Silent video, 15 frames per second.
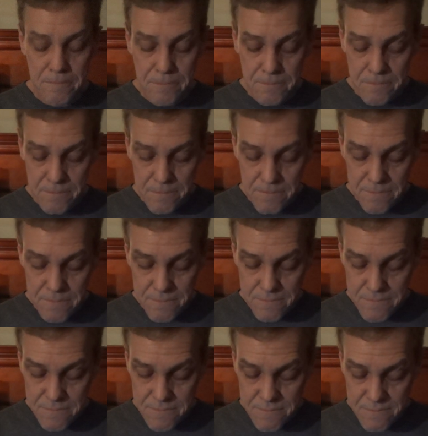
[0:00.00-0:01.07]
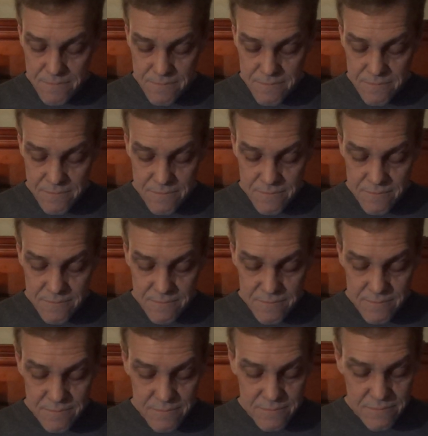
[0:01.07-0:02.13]

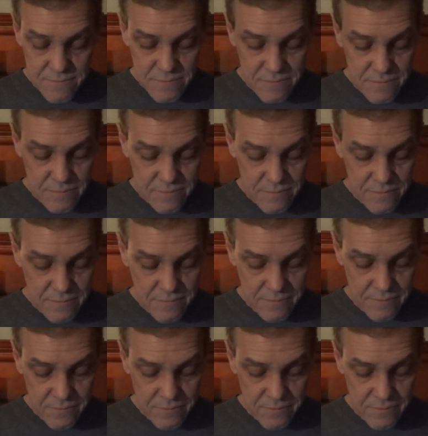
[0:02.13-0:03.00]
[no speech]